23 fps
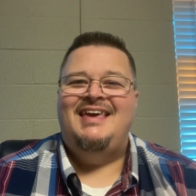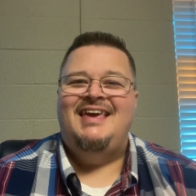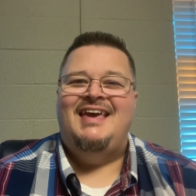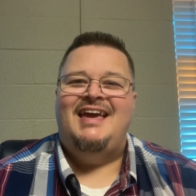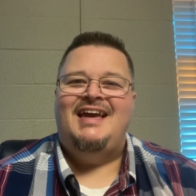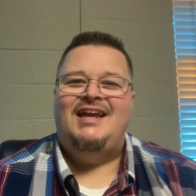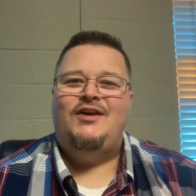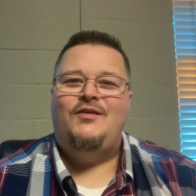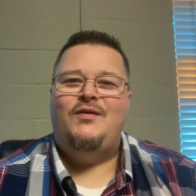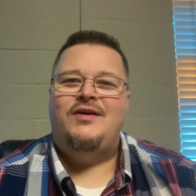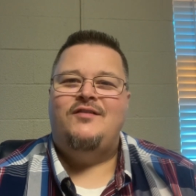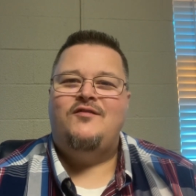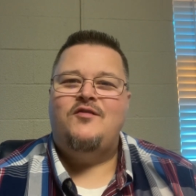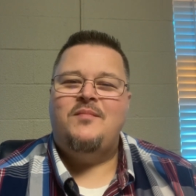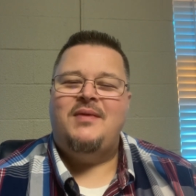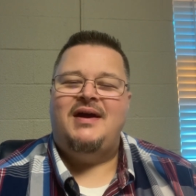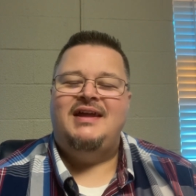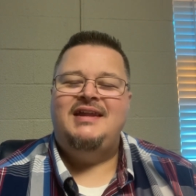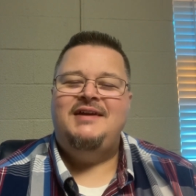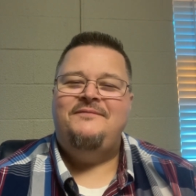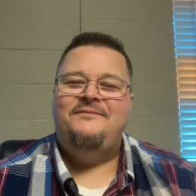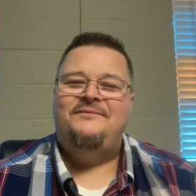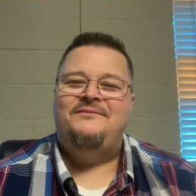Hello
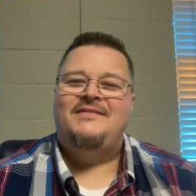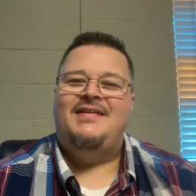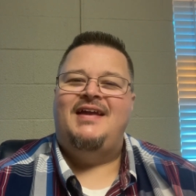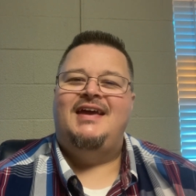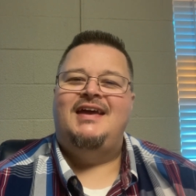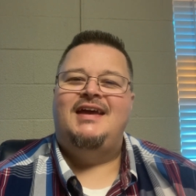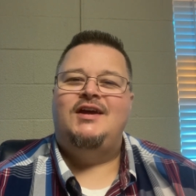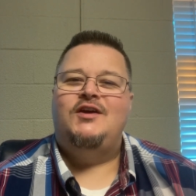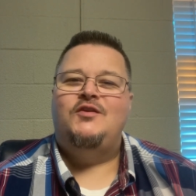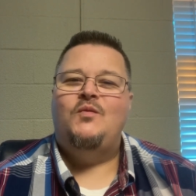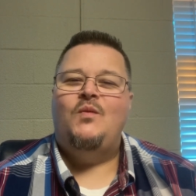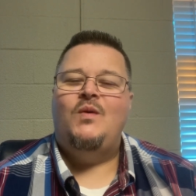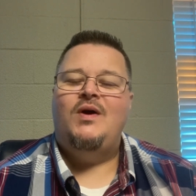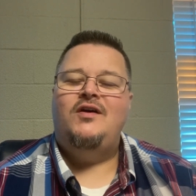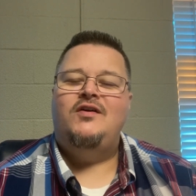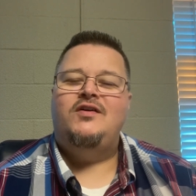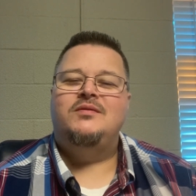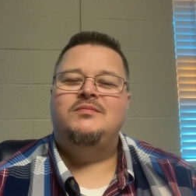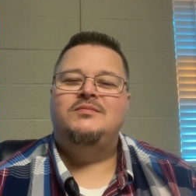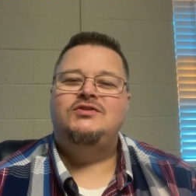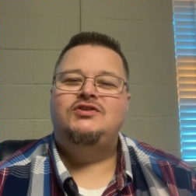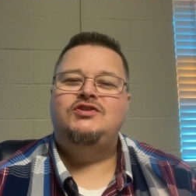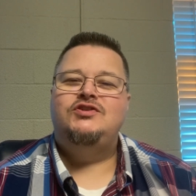everybody and
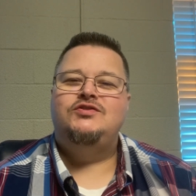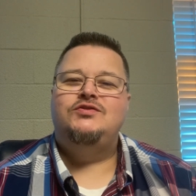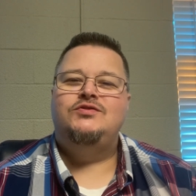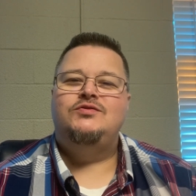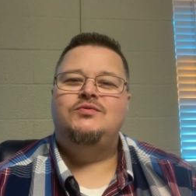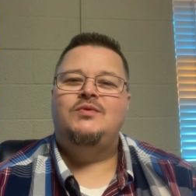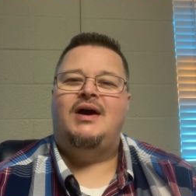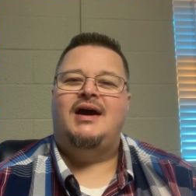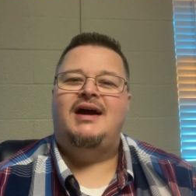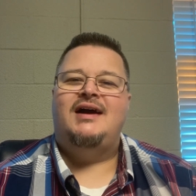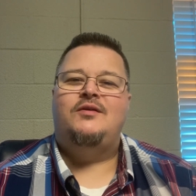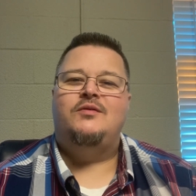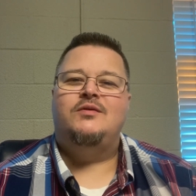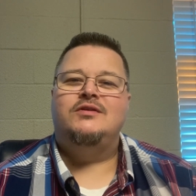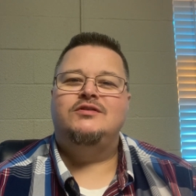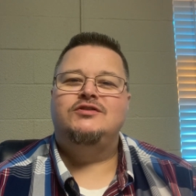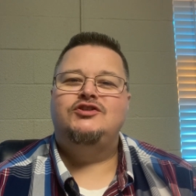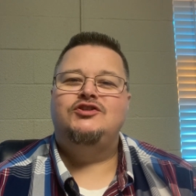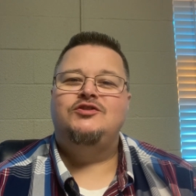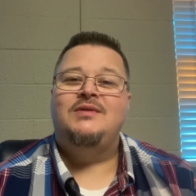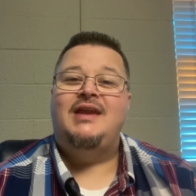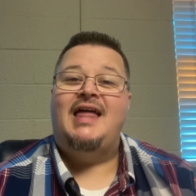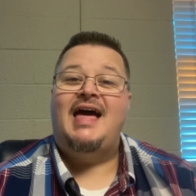welcome to our
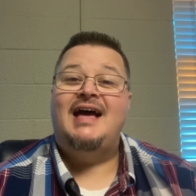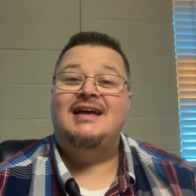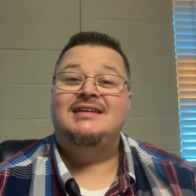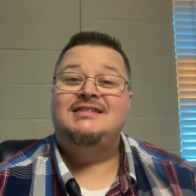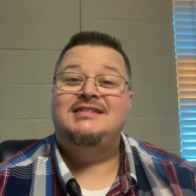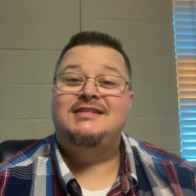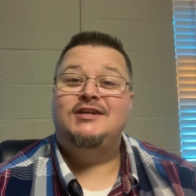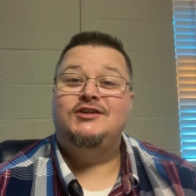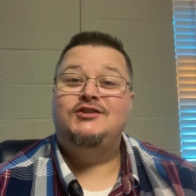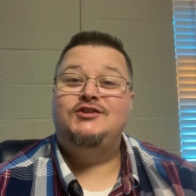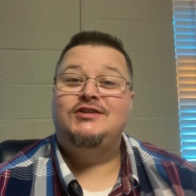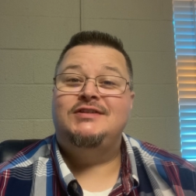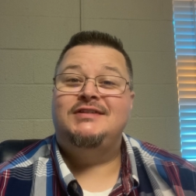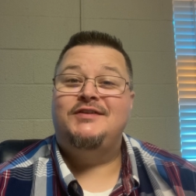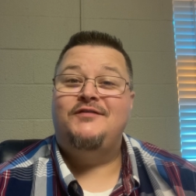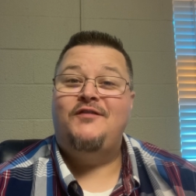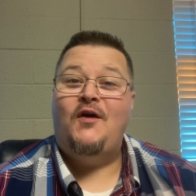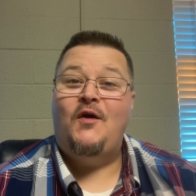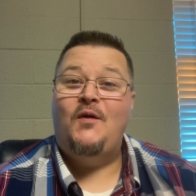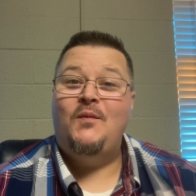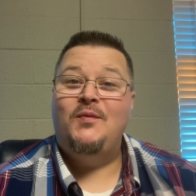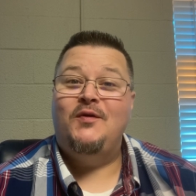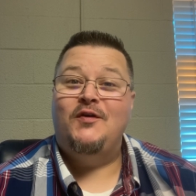July session of
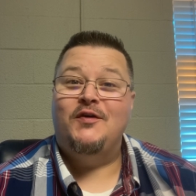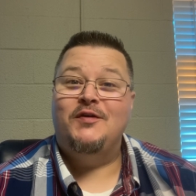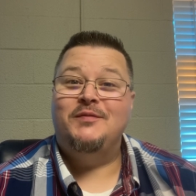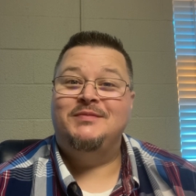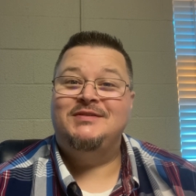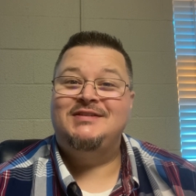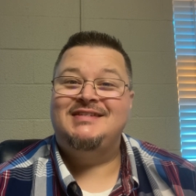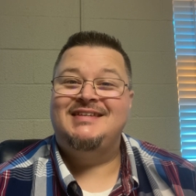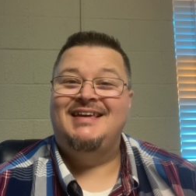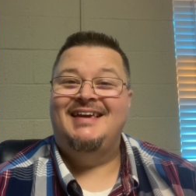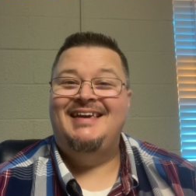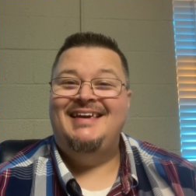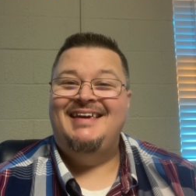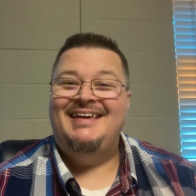home groups.